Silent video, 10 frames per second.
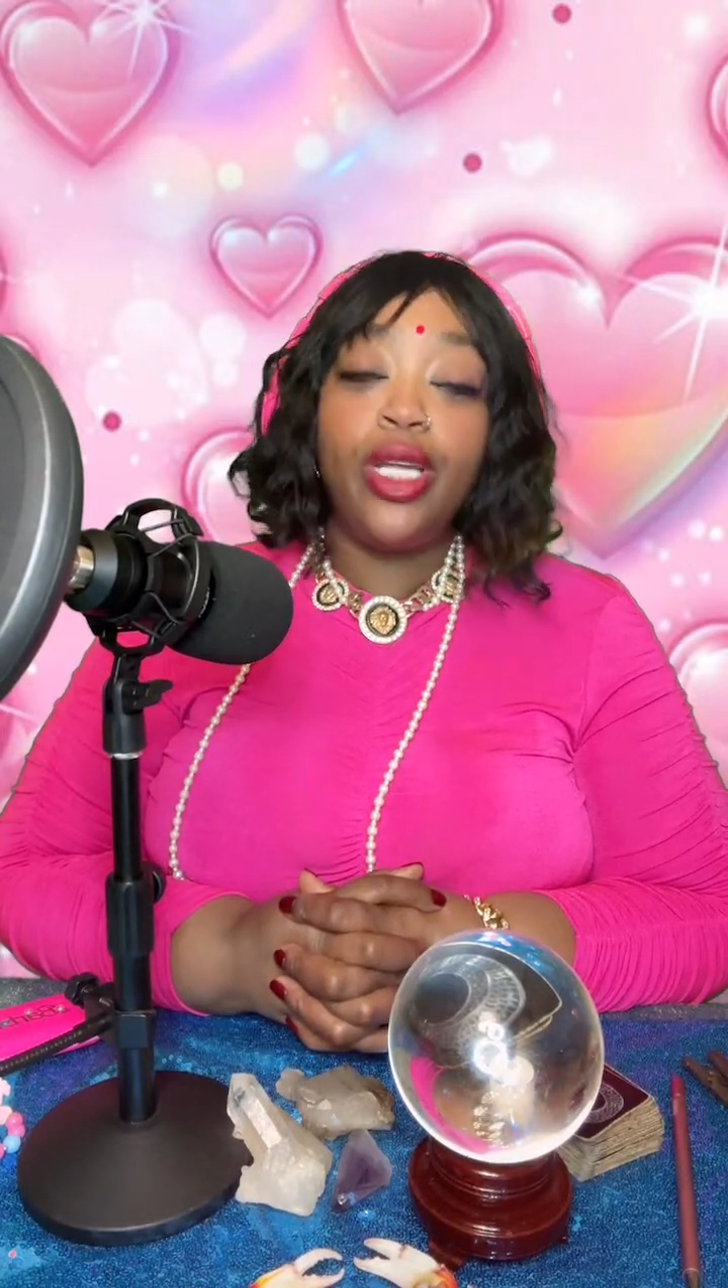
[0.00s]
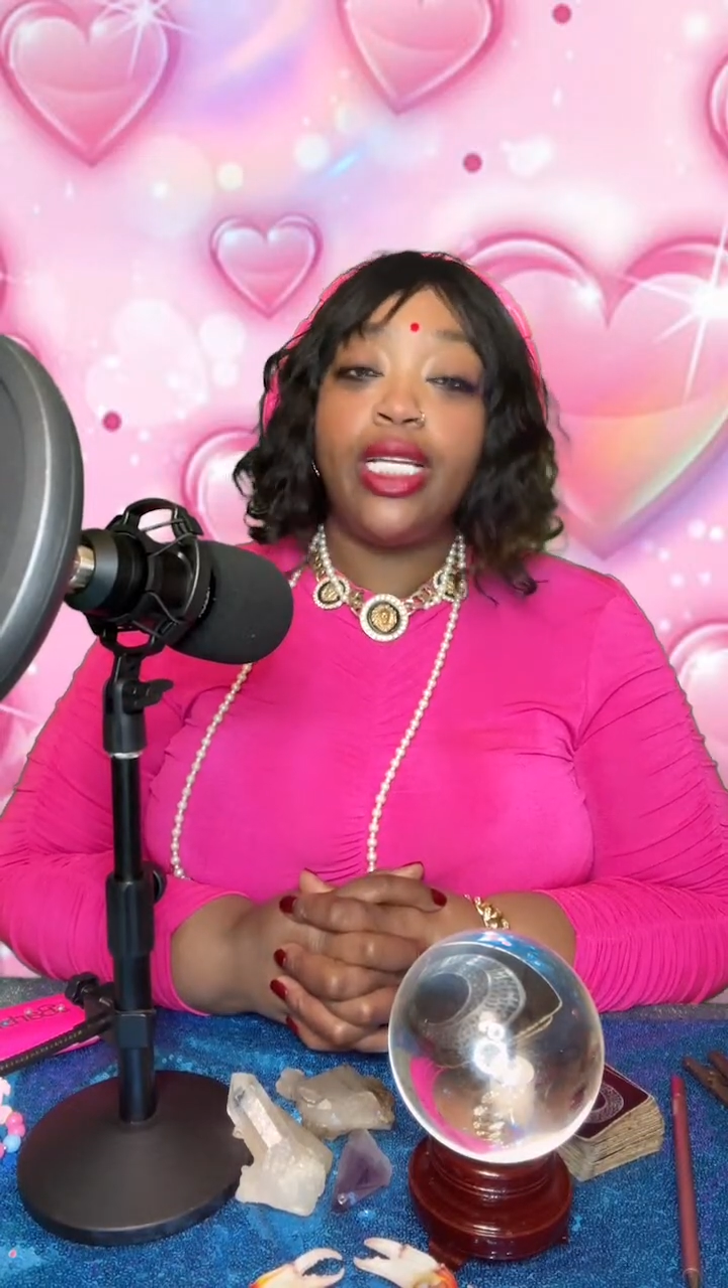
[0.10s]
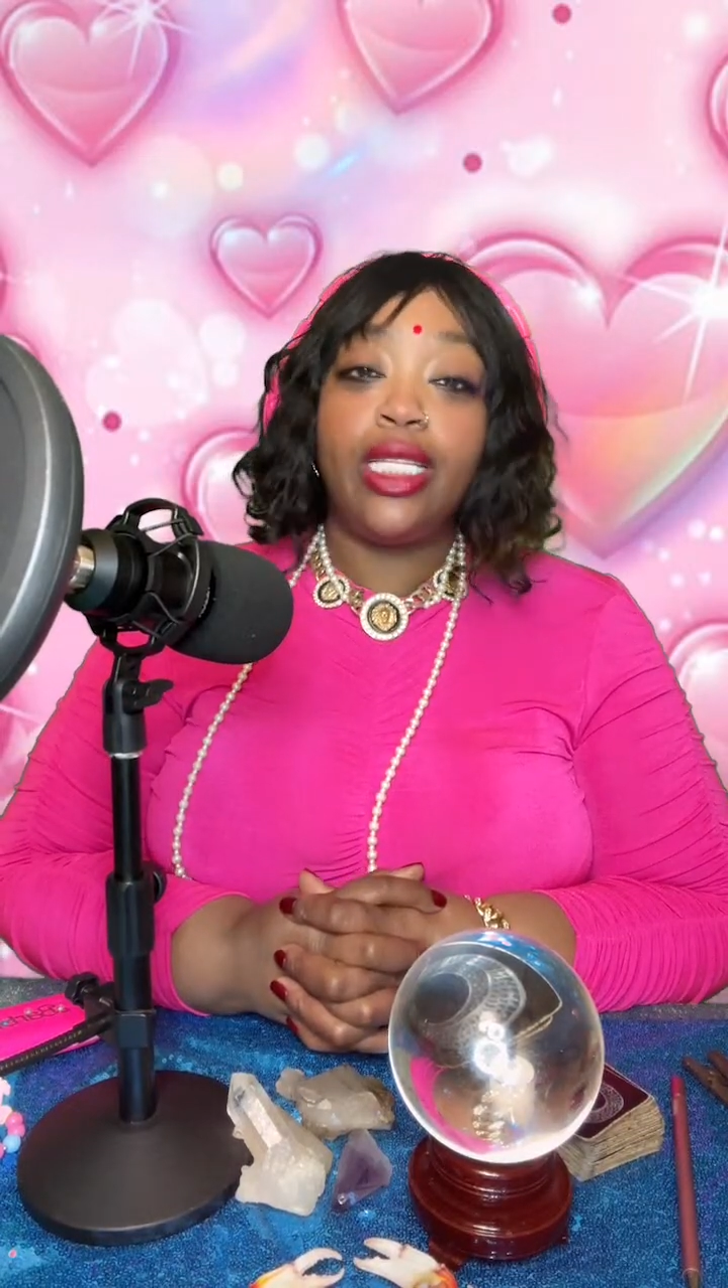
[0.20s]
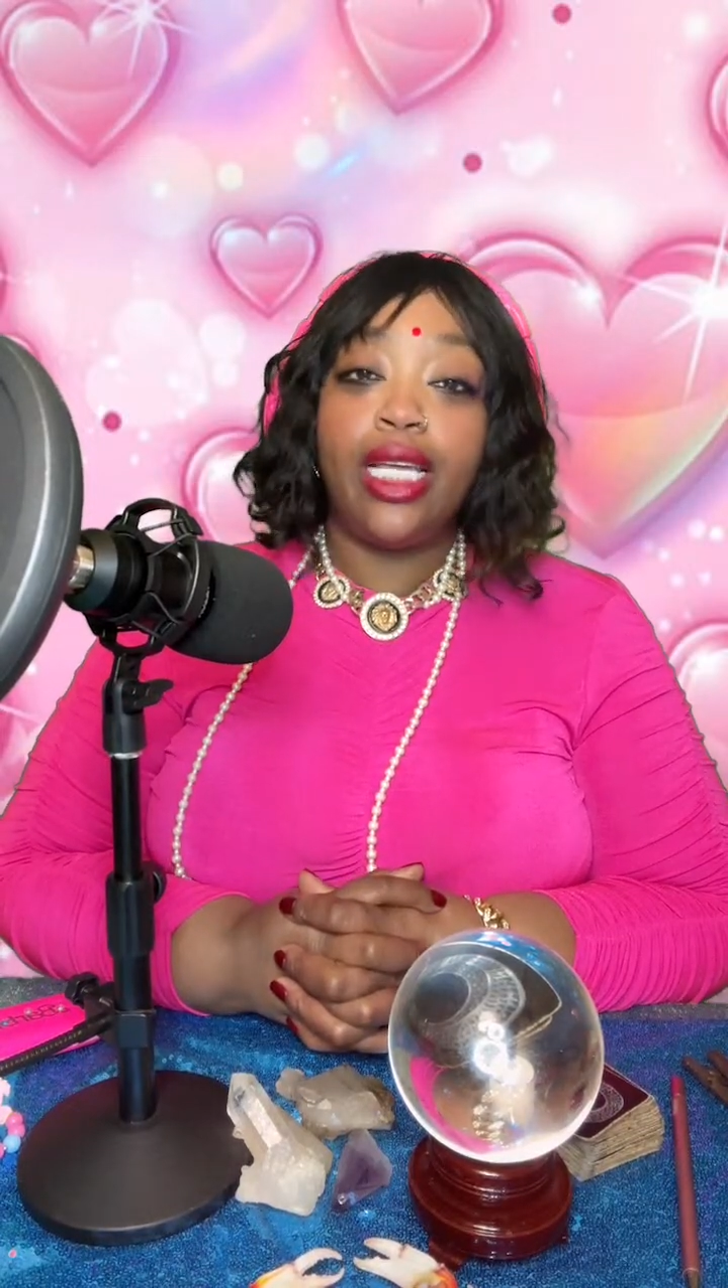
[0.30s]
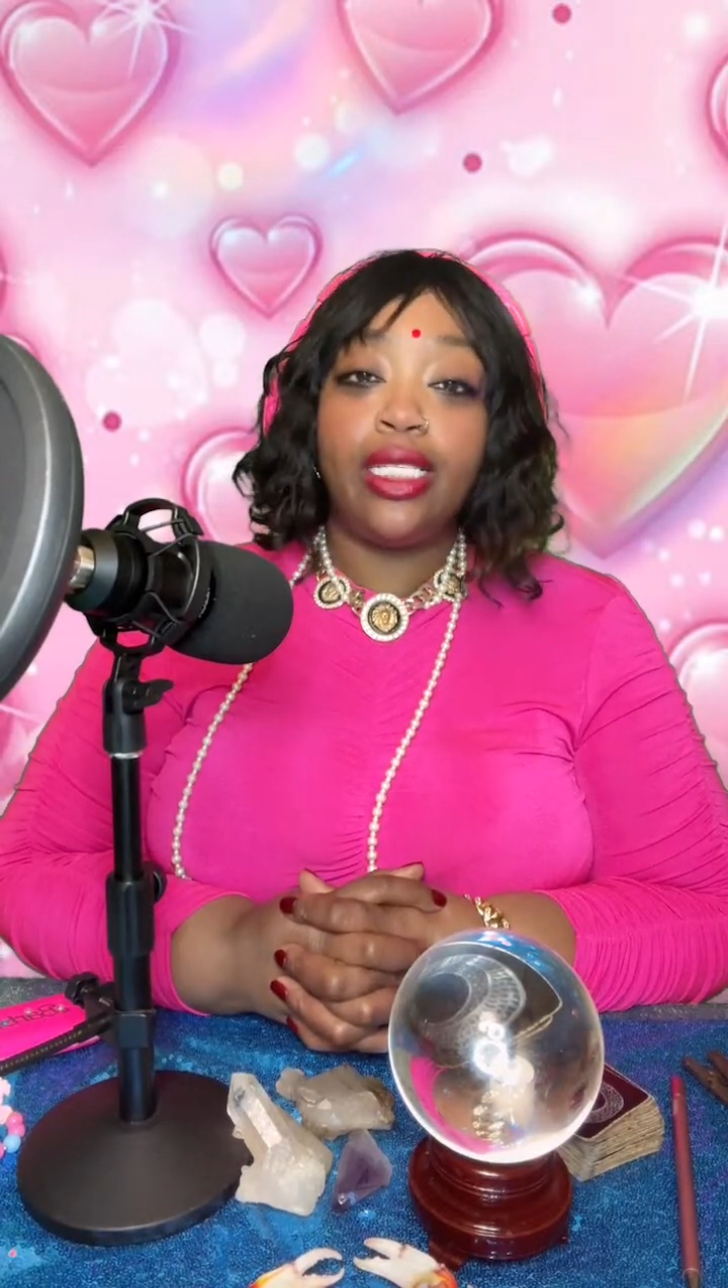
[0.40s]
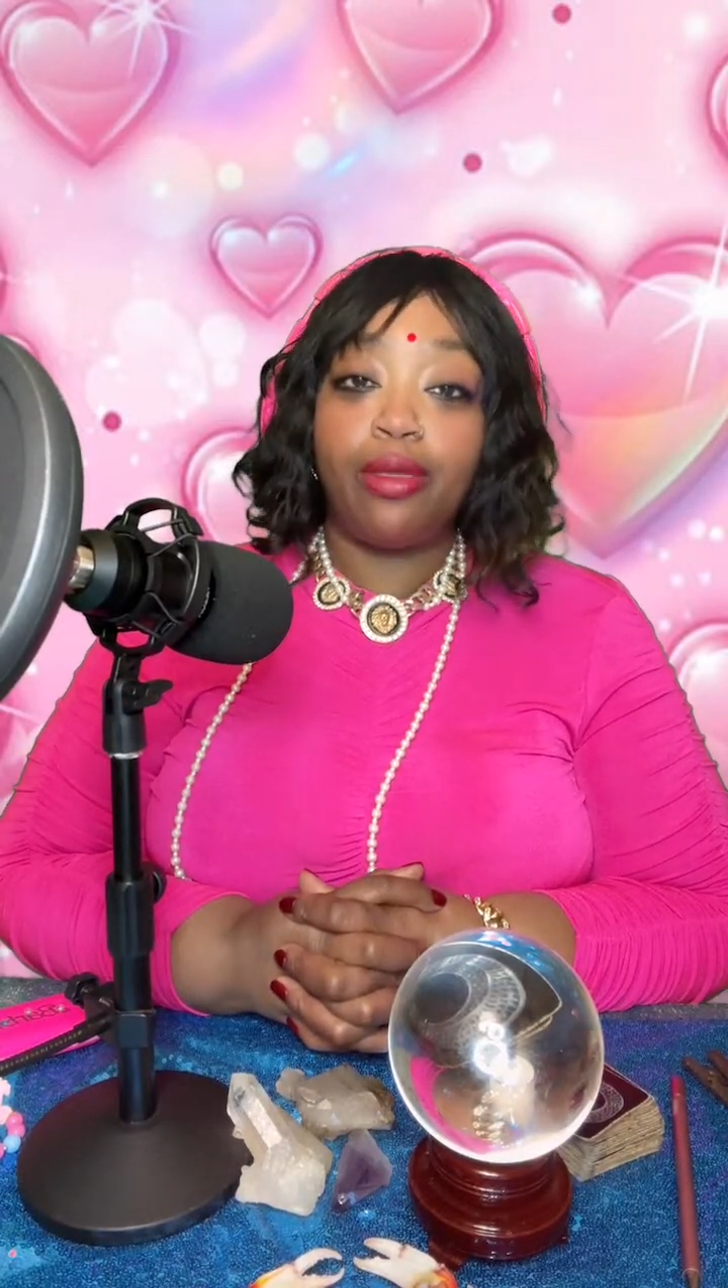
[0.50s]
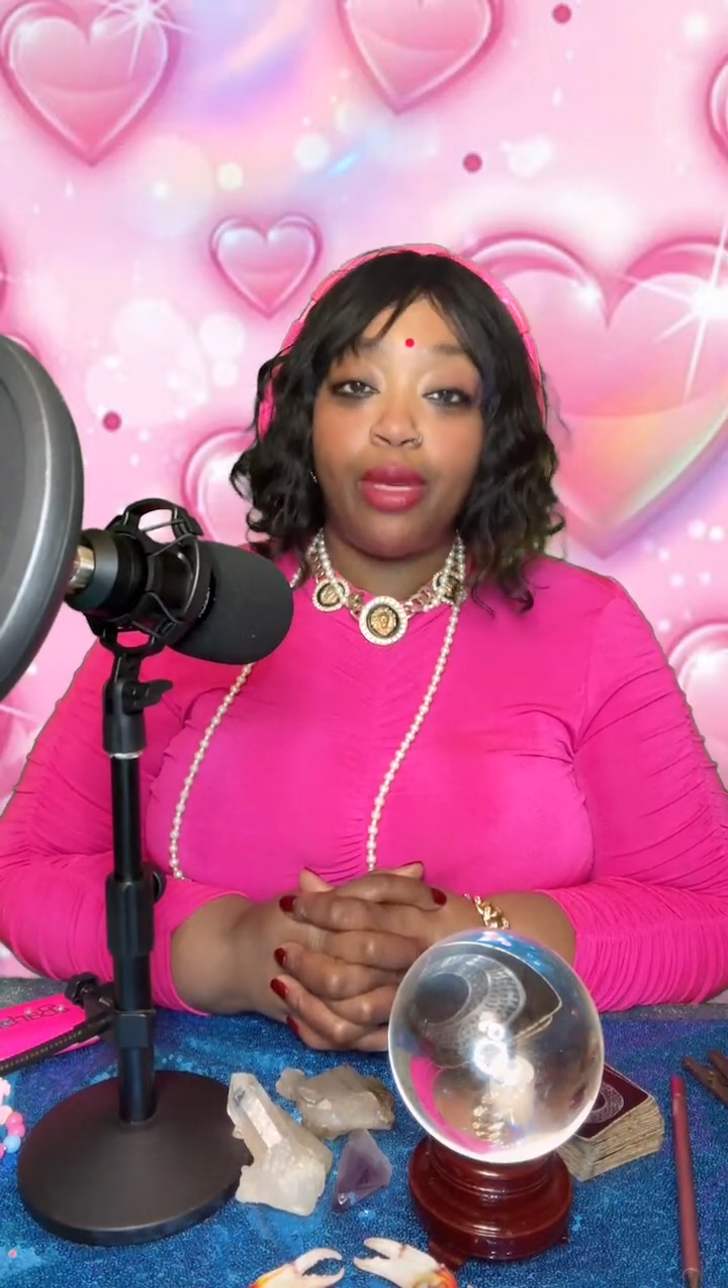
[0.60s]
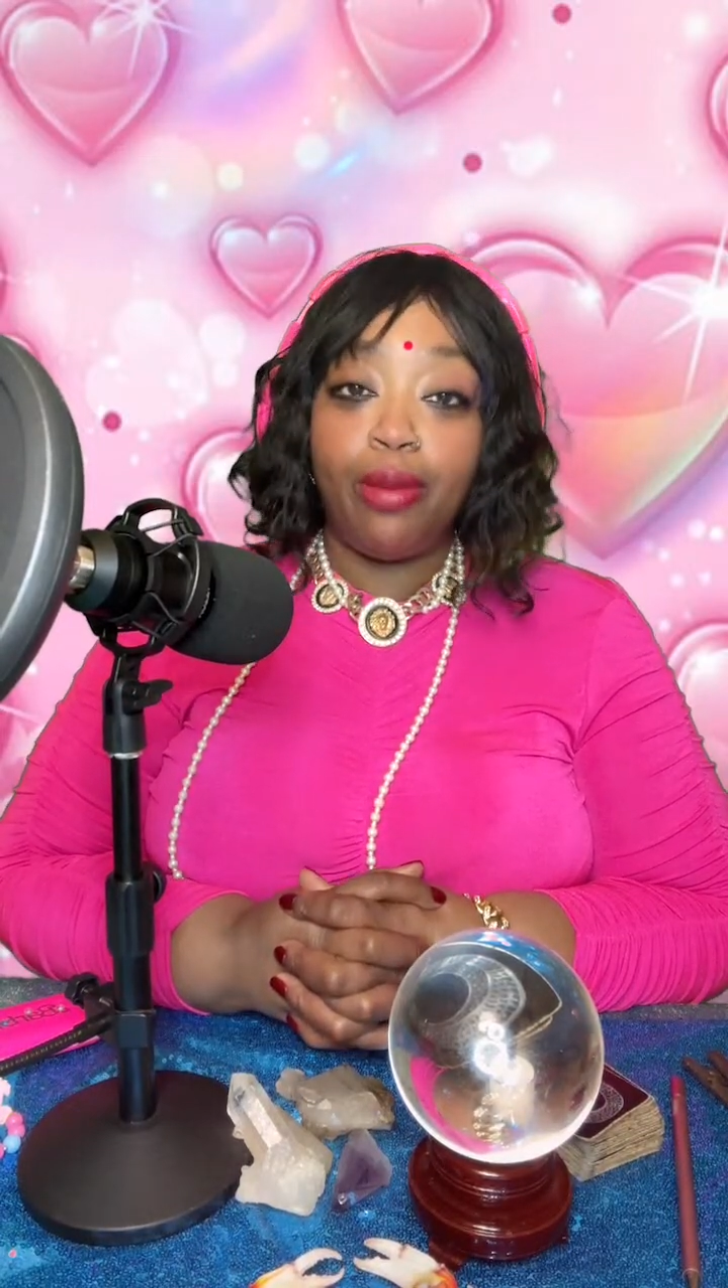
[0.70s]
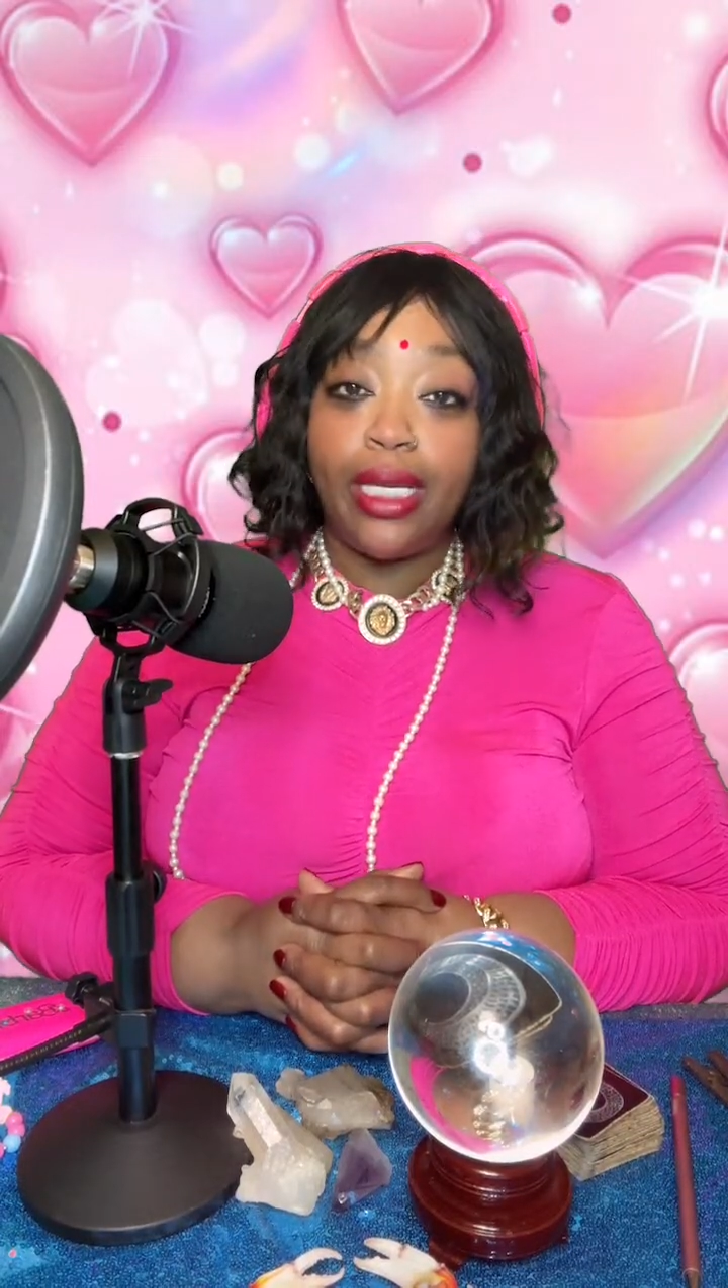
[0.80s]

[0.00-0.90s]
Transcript: anything to me,